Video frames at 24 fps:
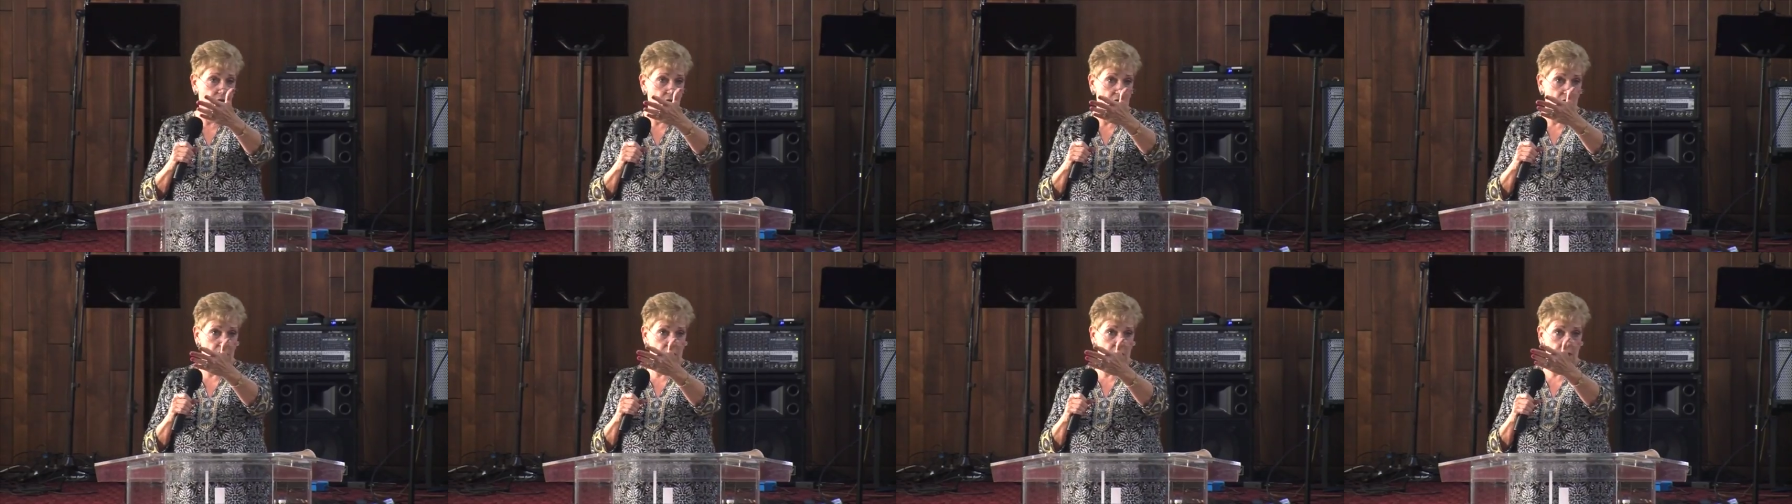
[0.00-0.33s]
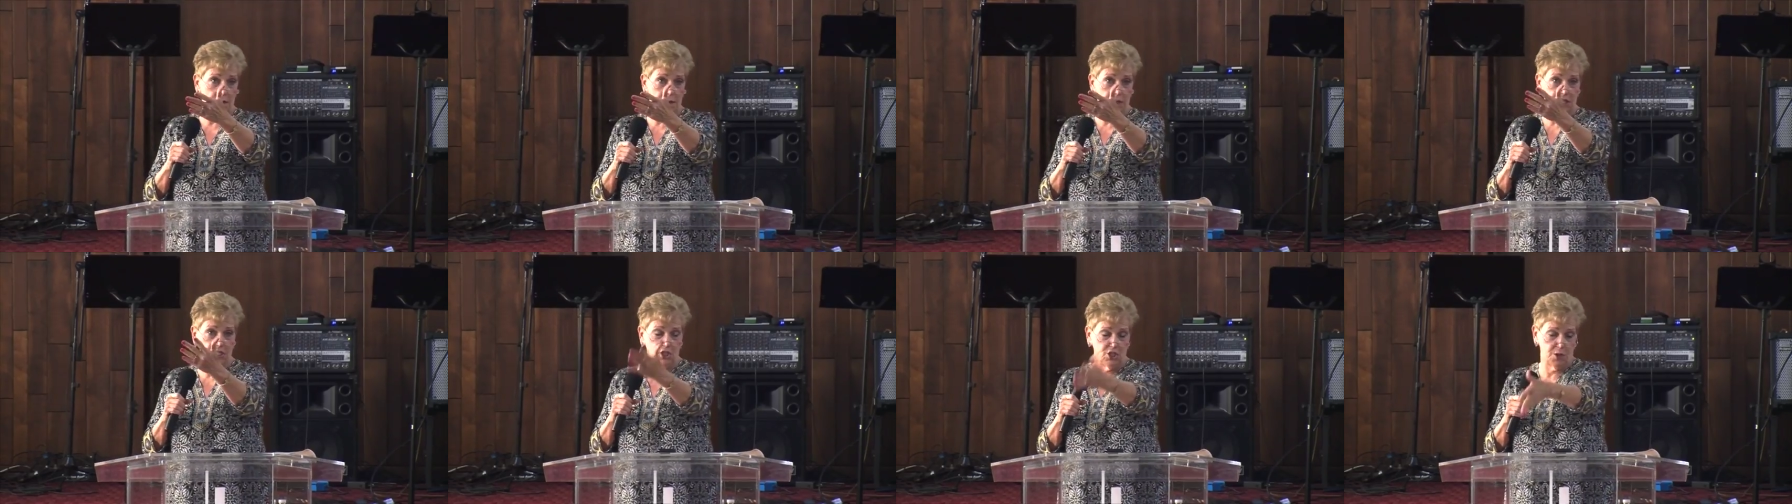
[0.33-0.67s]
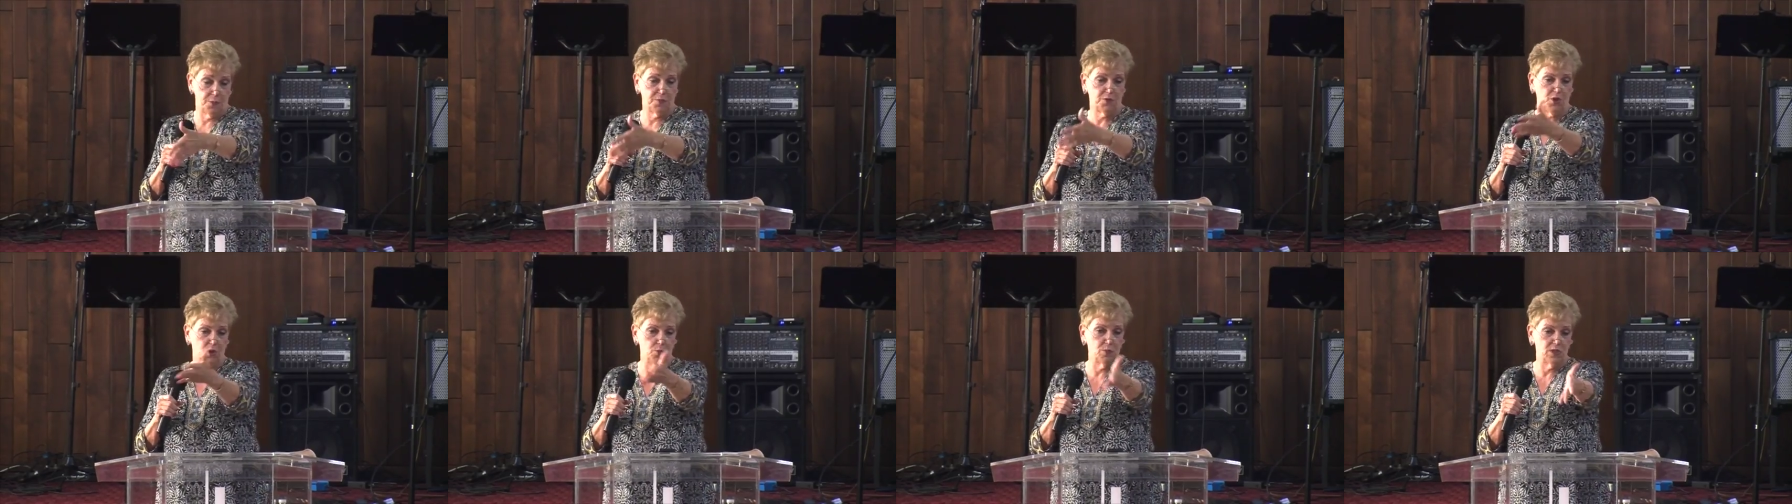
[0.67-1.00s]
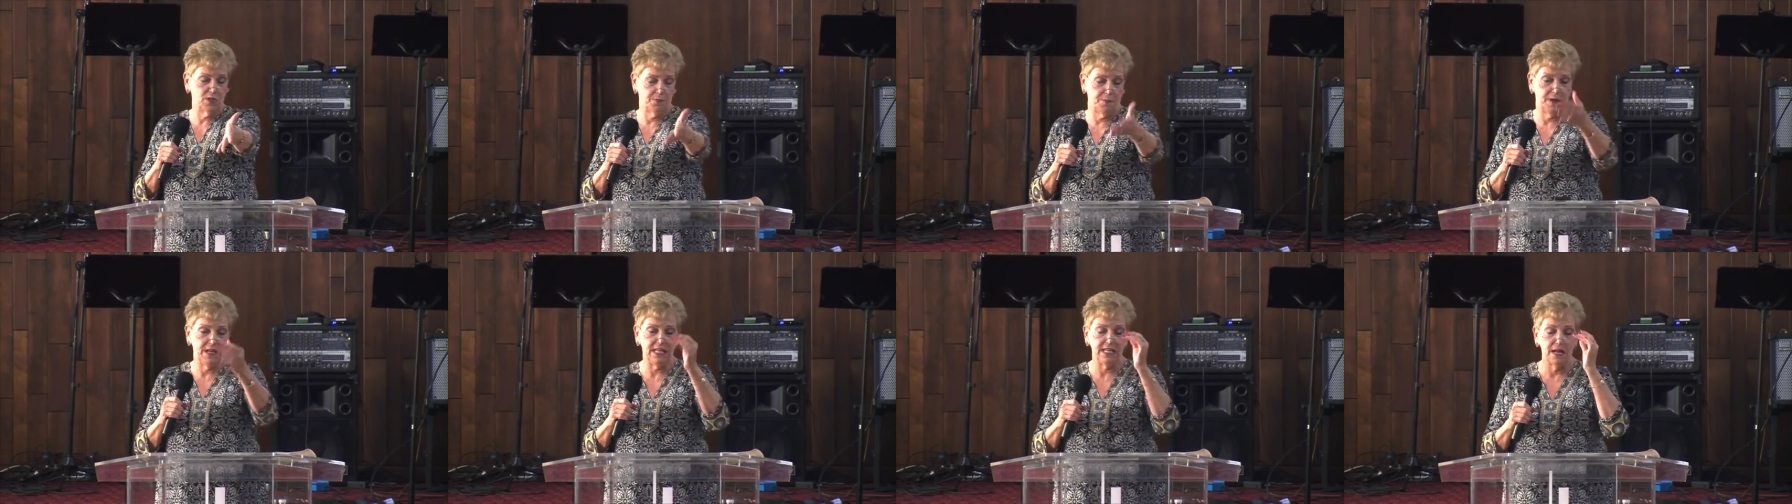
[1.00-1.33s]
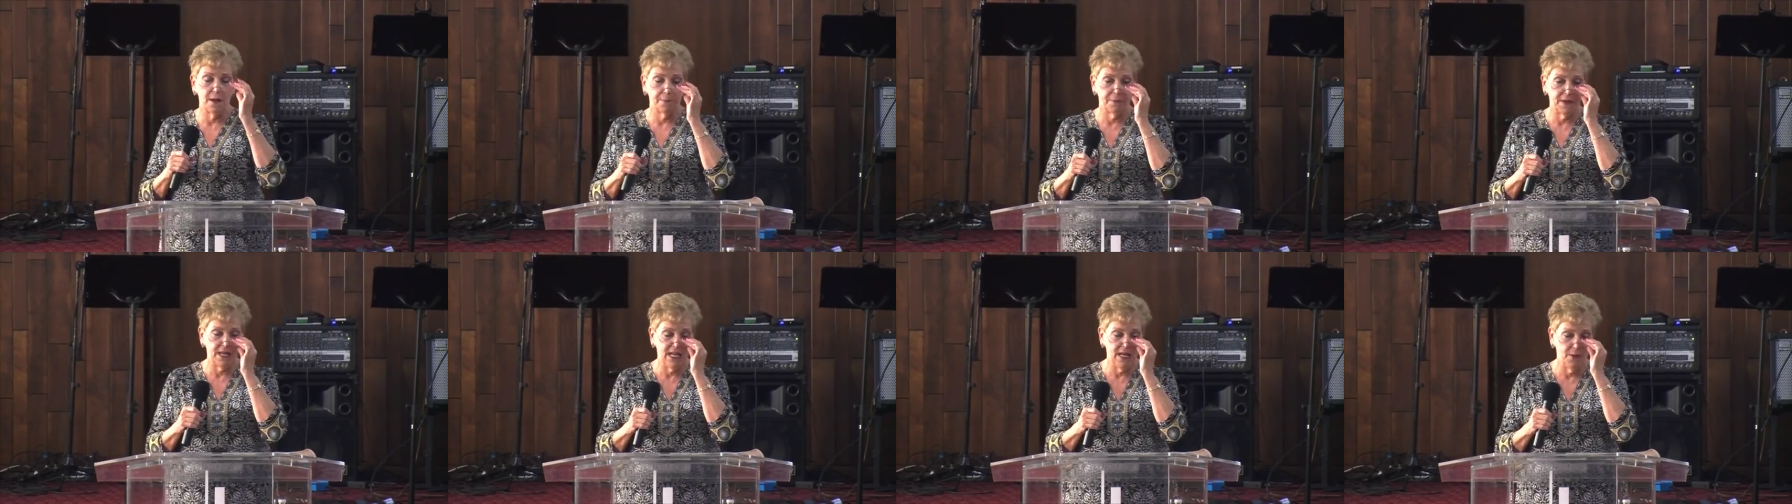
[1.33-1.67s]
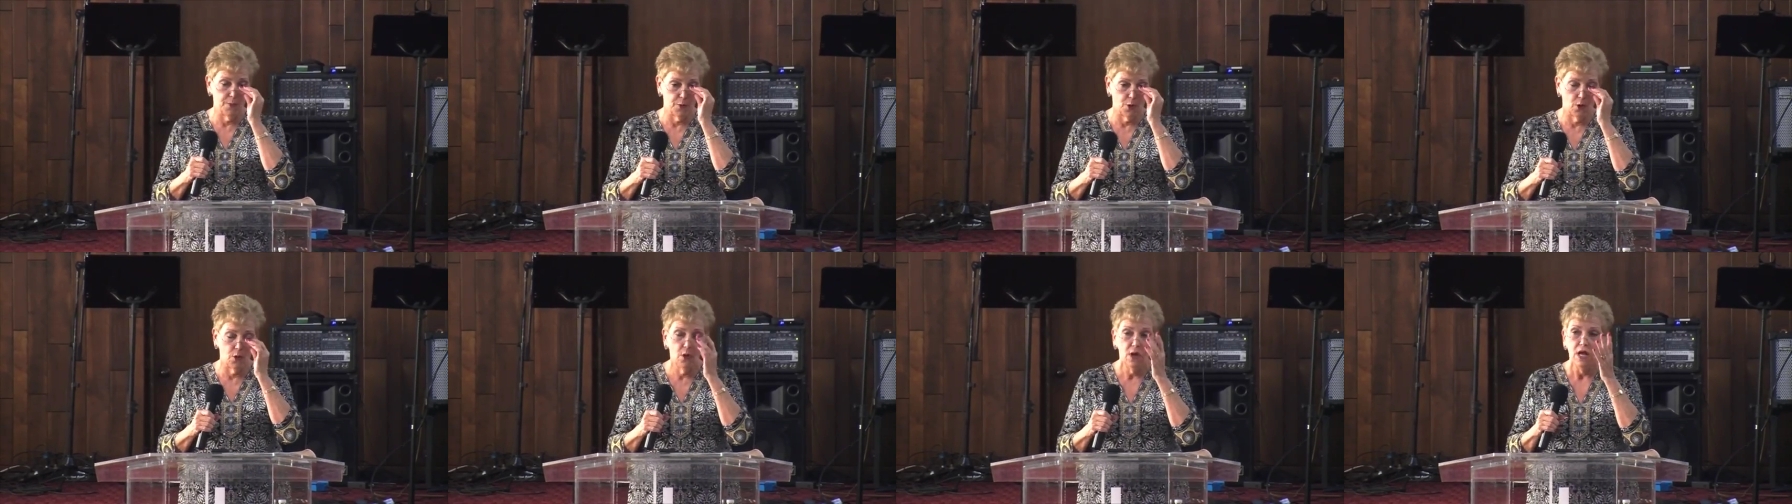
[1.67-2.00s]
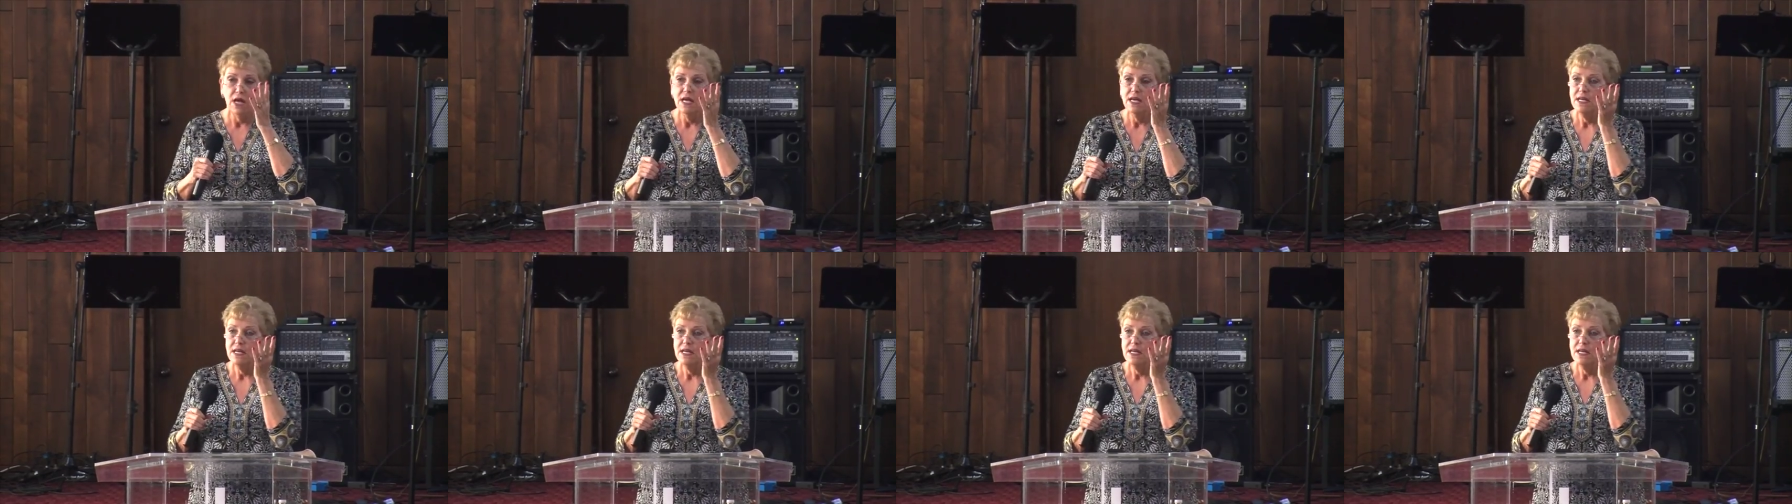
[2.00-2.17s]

uh, Egyptian was beaten up a Hebrew.